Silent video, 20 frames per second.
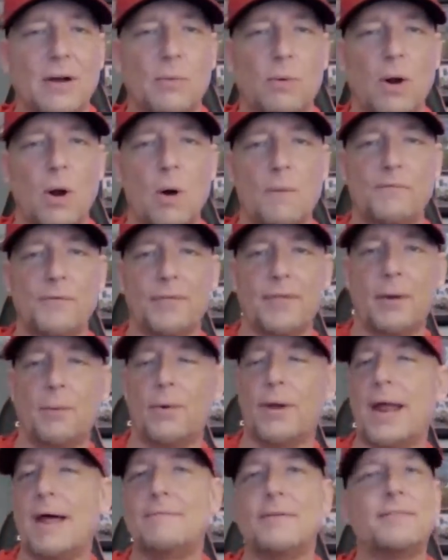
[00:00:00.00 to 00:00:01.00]
and we're hopeful that
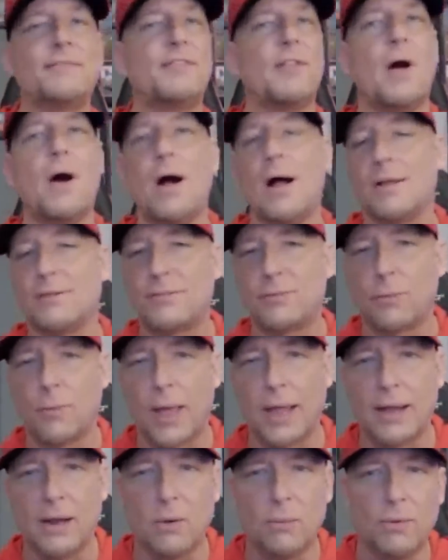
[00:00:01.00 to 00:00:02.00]
whatever flaws
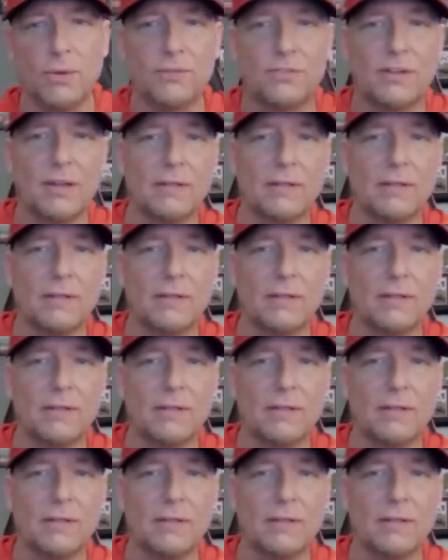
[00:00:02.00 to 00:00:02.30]
Wayno was